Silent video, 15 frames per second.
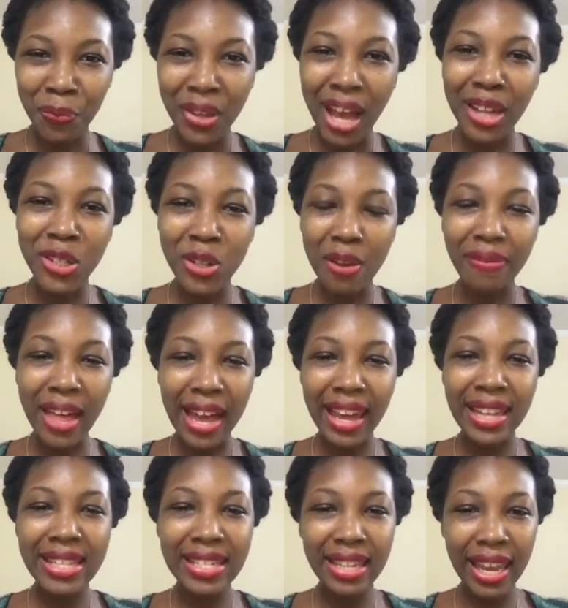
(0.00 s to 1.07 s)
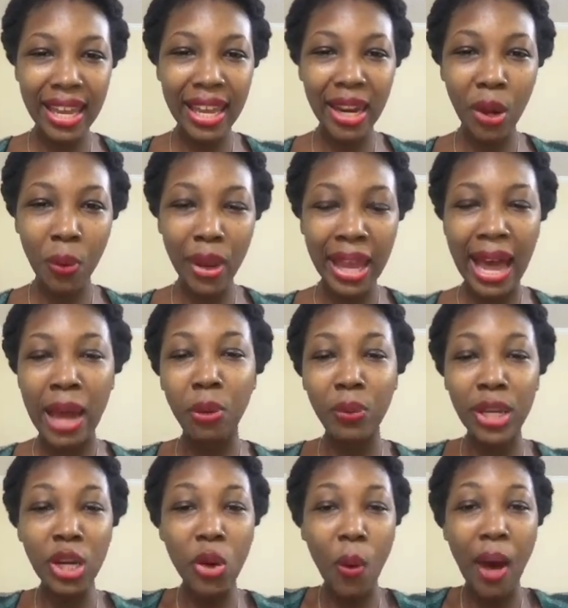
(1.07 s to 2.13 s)
And so if that gets taken away and we
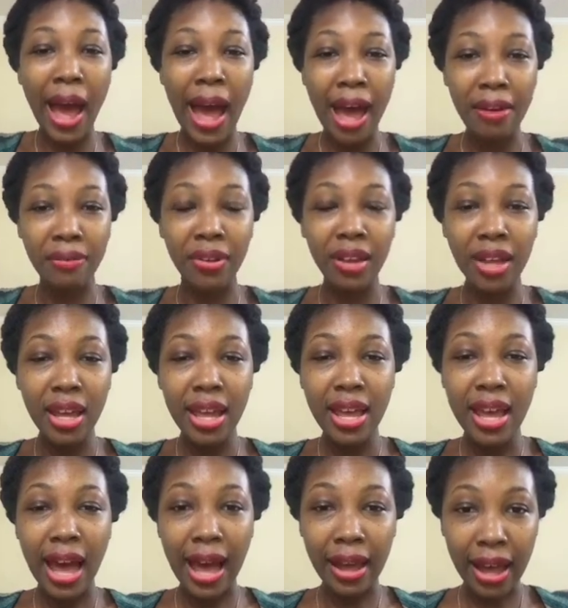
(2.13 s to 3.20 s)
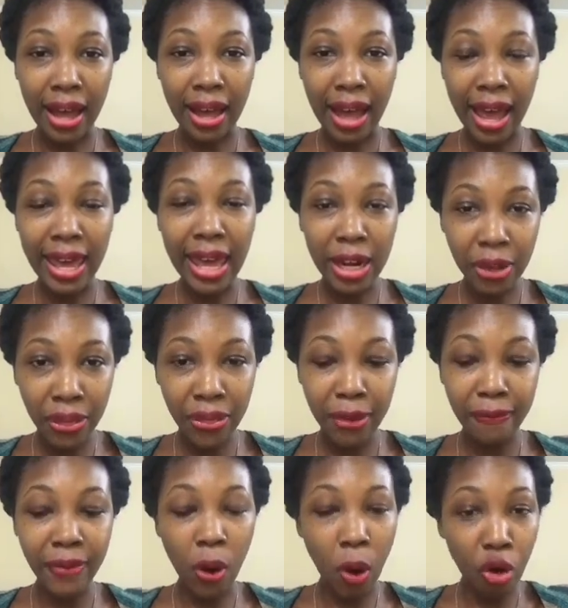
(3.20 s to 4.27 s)
don't have a healthy
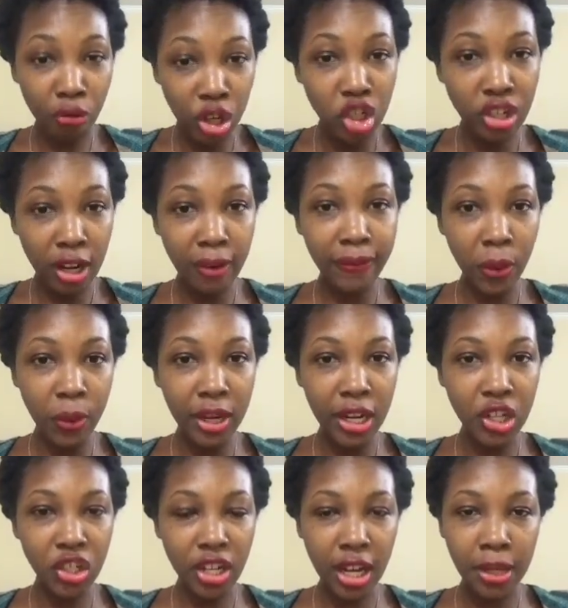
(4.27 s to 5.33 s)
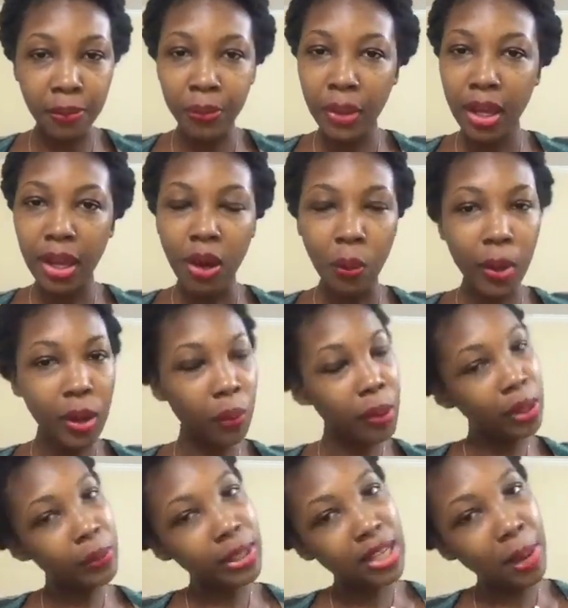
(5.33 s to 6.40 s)
original foundation,
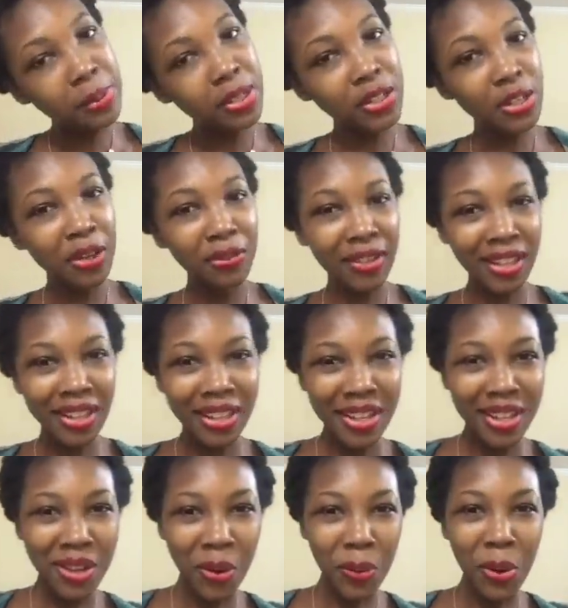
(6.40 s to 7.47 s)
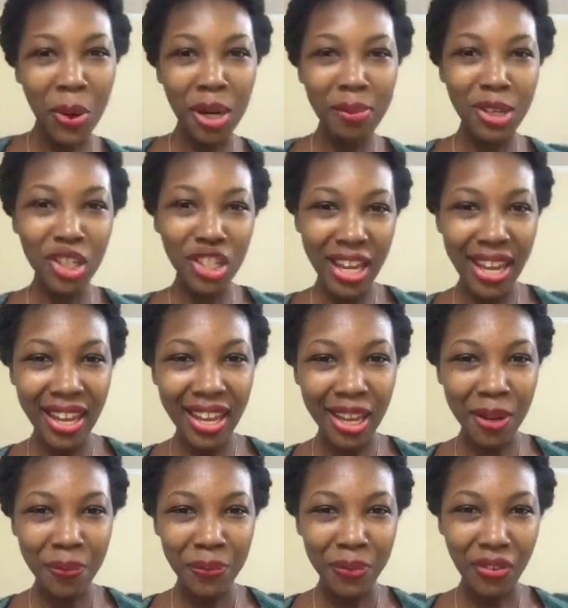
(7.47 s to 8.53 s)
we're topsy-turvy. We're going to be shaky,
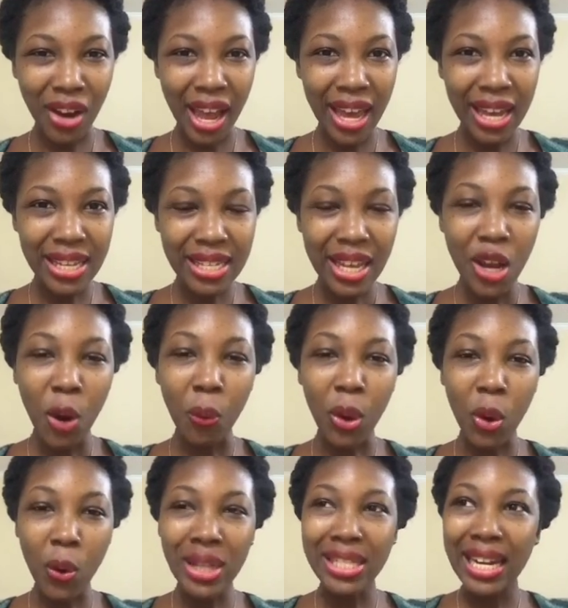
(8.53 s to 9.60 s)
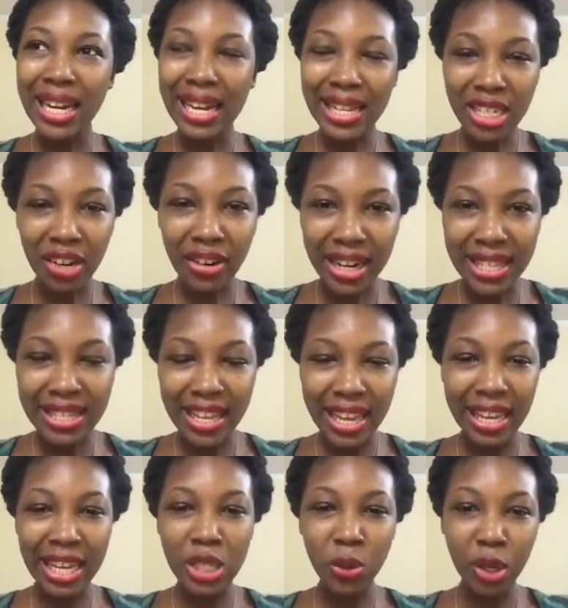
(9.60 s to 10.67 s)
right? We're going to literally
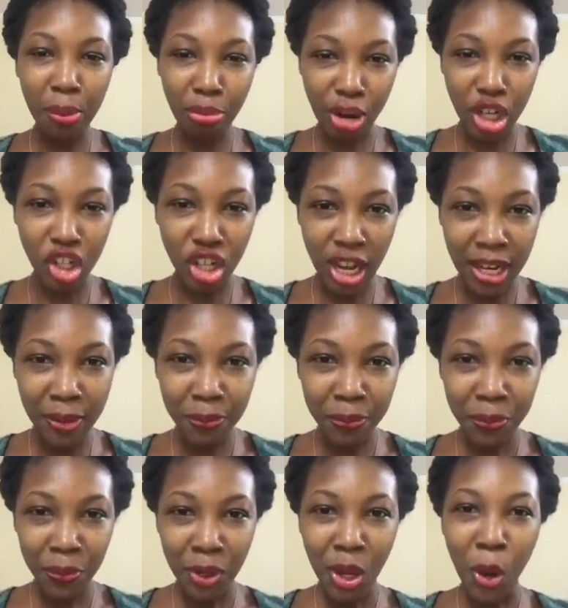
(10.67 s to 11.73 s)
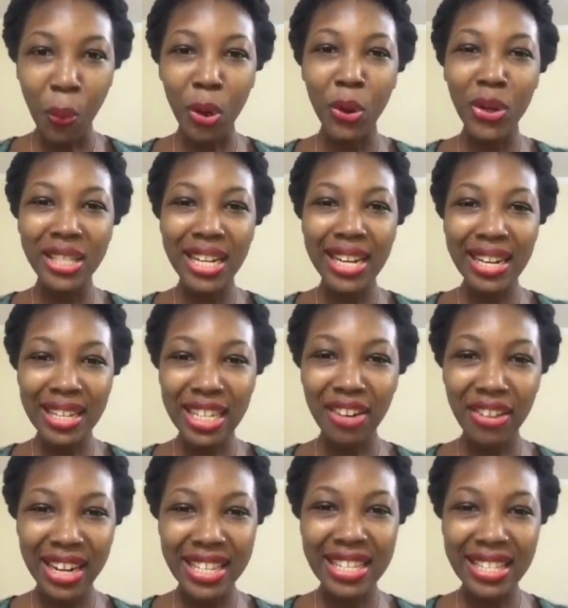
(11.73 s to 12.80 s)
sink into depression. We're going to
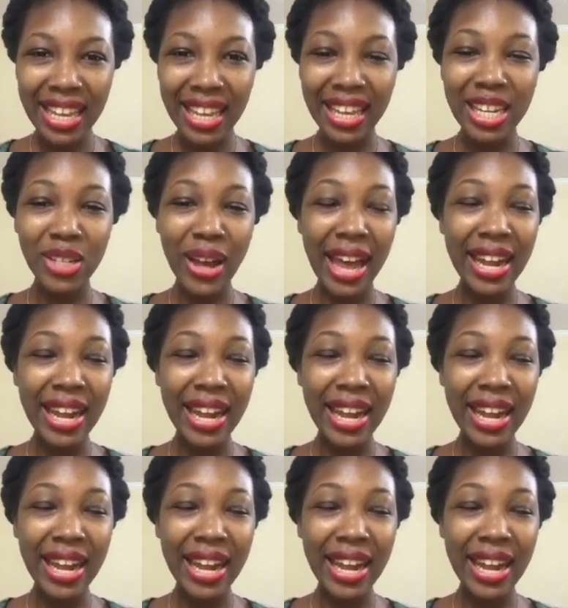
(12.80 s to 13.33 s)
literally sink into